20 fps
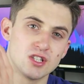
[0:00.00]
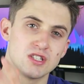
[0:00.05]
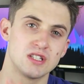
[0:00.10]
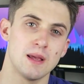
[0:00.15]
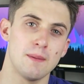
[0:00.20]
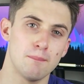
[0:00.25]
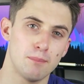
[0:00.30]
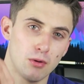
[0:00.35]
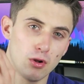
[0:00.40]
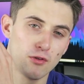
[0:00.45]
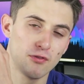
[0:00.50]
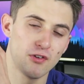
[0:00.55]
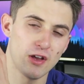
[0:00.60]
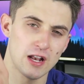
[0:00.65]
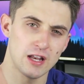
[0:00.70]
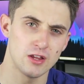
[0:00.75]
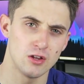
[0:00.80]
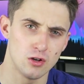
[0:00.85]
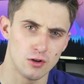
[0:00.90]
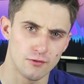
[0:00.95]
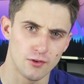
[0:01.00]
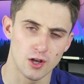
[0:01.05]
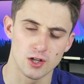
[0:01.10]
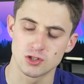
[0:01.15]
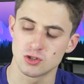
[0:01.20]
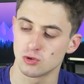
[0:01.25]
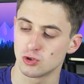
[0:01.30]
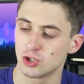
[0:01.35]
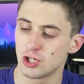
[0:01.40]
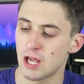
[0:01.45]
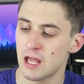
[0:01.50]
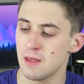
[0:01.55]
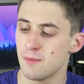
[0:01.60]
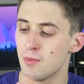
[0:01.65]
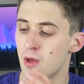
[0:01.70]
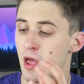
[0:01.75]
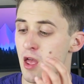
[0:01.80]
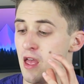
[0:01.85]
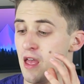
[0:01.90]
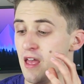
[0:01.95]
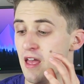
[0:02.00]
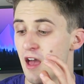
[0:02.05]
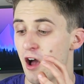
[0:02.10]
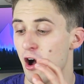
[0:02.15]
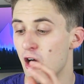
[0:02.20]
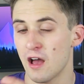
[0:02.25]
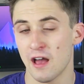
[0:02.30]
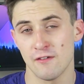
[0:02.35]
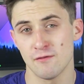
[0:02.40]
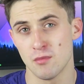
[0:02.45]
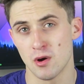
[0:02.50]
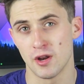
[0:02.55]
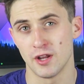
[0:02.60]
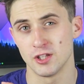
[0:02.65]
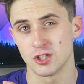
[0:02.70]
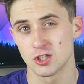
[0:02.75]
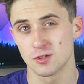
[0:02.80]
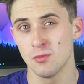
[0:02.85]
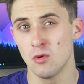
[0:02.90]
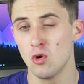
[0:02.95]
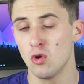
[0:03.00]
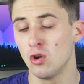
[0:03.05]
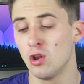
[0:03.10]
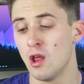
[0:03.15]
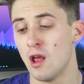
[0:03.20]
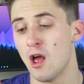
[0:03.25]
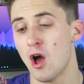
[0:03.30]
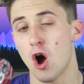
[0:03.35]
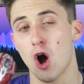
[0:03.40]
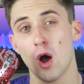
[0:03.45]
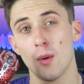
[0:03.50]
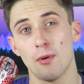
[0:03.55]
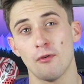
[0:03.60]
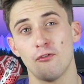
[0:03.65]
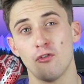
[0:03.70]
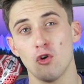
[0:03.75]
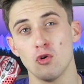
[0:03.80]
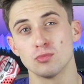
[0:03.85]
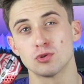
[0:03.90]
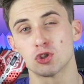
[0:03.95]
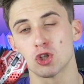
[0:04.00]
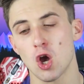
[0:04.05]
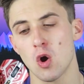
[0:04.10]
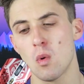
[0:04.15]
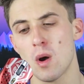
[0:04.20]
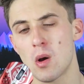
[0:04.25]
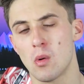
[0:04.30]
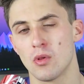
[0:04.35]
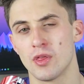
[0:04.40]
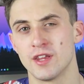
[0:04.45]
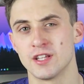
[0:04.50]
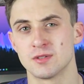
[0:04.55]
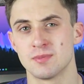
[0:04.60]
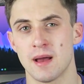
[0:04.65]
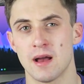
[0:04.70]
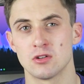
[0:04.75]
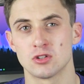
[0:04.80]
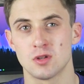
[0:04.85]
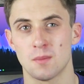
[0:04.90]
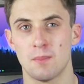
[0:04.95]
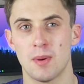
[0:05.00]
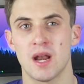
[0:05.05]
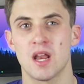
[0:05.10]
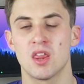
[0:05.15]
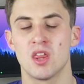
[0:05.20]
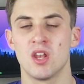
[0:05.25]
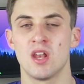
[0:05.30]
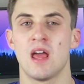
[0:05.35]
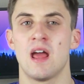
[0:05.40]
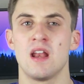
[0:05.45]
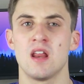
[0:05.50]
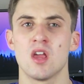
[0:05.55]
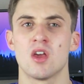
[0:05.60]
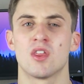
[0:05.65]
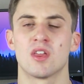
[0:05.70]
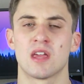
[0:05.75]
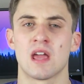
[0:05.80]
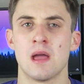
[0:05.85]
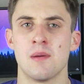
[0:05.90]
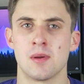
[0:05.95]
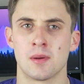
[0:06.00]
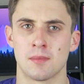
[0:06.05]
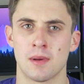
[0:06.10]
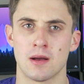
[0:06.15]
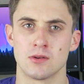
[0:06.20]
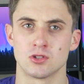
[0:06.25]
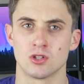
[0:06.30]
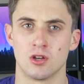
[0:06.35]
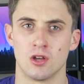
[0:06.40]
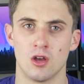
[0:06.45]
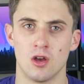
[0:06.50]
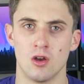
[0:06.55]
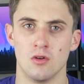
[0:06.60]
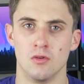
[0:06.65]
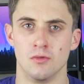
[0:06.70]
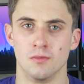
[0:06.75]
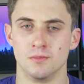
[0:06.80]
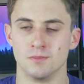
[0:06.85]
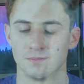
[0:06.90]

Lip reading: a simple, fairly universal shape. I have mine in small. I perform so well with this mouse, better than any other gaming mouse I own.